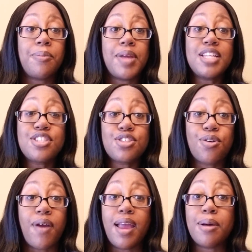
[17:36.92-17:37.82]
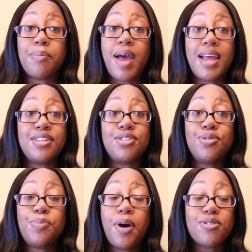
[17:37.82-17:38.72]
Instagram. I
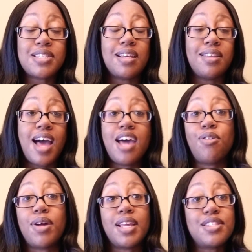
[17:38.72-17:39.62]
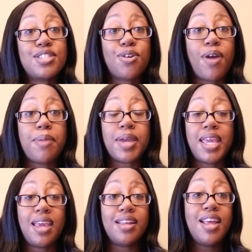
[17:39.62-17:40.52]
do post a lot on Instagram.
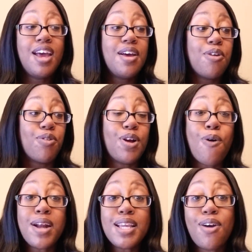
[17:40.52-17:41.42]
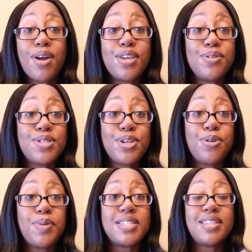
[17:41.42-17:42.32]
Again, recording on
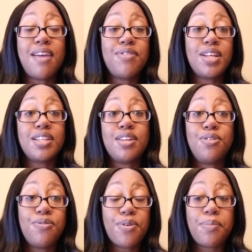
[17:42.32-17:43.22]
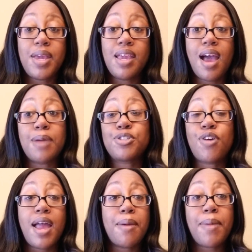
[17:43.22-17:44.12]
YouTube is definitely new for me. I'm
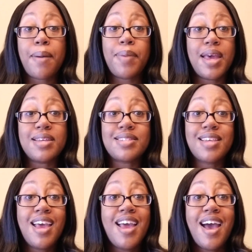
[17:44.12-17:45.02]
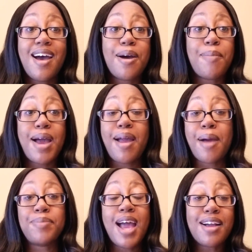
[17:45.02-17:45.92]
trying my best.
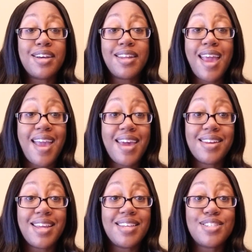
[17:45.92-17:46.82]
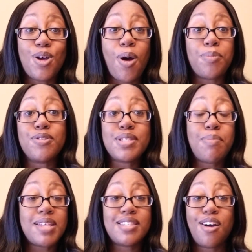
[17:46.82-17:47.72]
I'm not good at editing, so I'm using
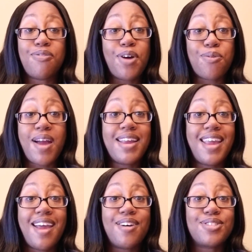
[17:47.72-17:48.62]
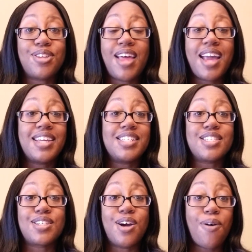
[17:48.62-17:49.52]
my cell phone right now so that I can
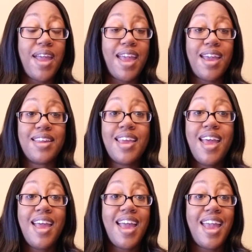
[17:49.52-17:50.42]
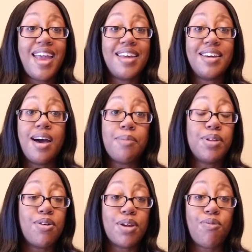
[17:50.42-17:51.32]
just go ahead and
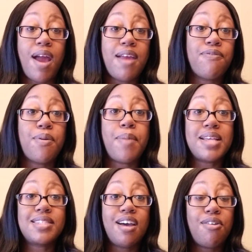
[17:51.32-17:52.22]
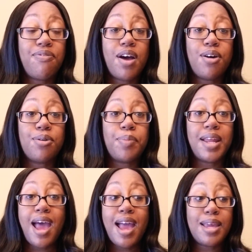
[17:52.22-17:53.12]
upload it right from my cell phone.
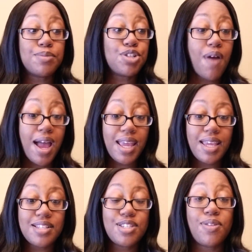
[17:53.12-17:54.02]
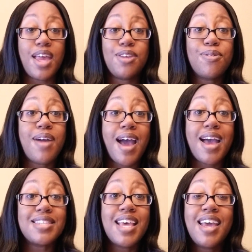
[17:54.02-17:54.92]
But I am trying so that you
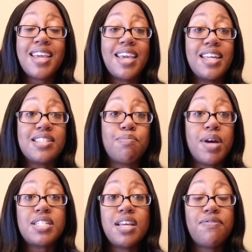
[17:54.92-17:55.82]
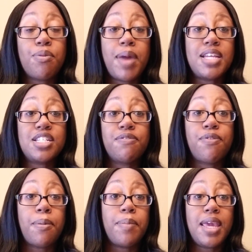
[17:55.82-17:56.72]
guys can get as much information
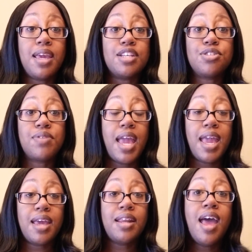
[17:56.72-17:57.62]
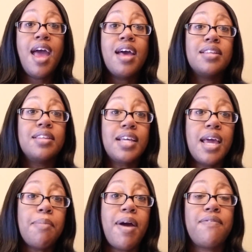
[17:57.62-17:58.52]
from me as you can. Look
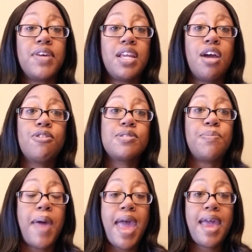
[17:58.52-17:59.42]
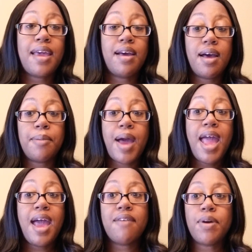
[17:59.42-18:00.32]
at my videos back. I
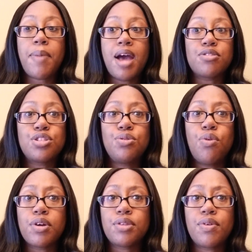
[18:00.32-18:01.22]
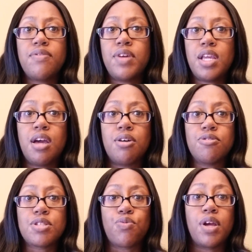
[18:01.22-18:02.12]
have about 2 or 3
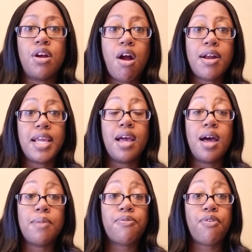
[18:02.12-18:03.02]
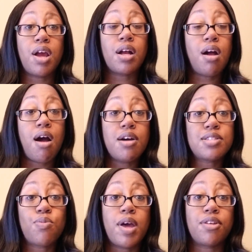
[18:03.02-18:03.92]
videos regarding upfront
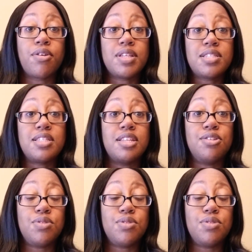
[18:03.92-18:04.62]
costs, whether it's the due